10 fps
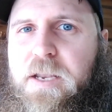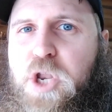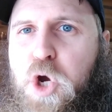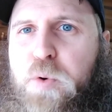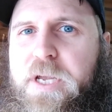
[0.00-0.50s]

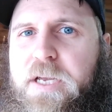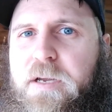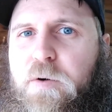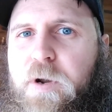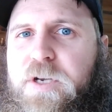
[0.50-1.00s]

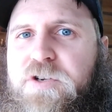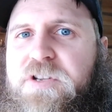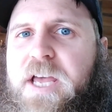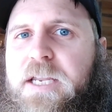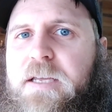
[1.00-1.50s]
knowing or
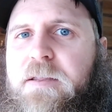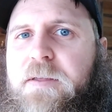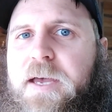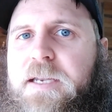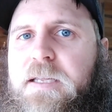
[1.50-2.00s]
understanding
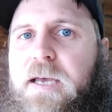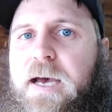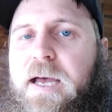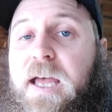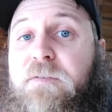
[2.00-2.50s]
that
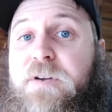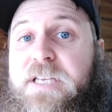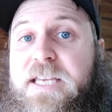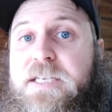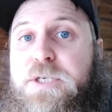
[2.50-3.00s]
every
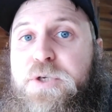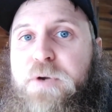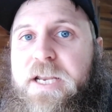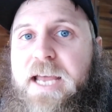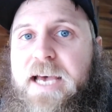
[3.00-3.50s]
yeast
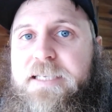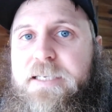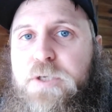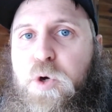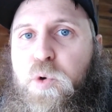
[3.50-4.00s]
strain
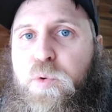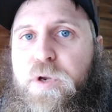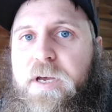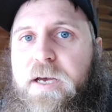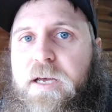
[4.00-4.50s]
has its
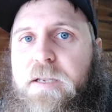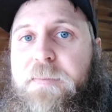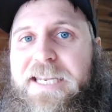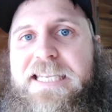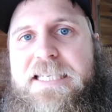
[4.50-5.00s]
own
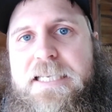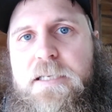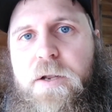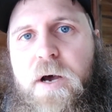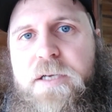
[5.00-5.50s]

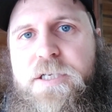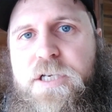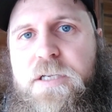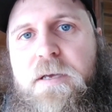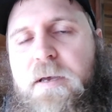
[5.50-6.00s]
dependencies on
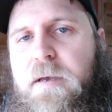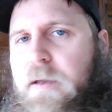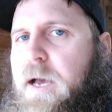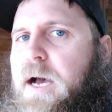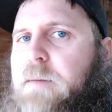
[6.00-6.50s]
oxygen.
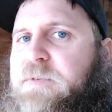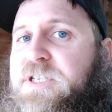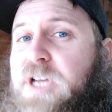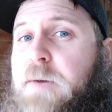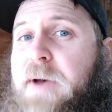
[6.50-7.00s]

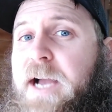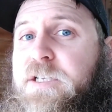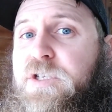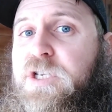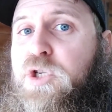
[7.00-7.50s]
Some
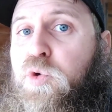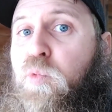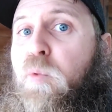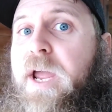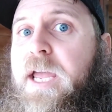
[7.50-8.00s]
actually do
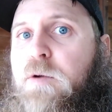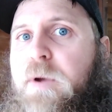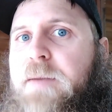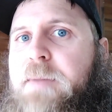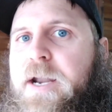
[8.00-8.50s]

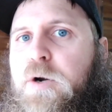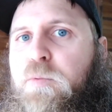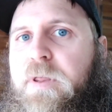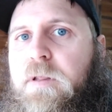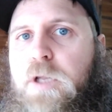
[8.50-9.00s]
way better
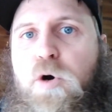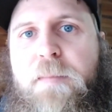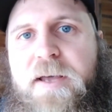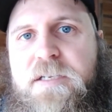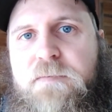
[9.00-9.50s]
with low
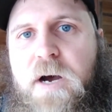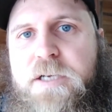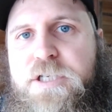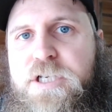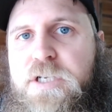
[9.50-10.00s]
amounts of
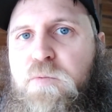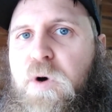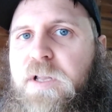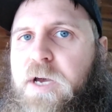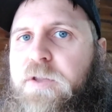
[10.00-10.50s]
oxygen, while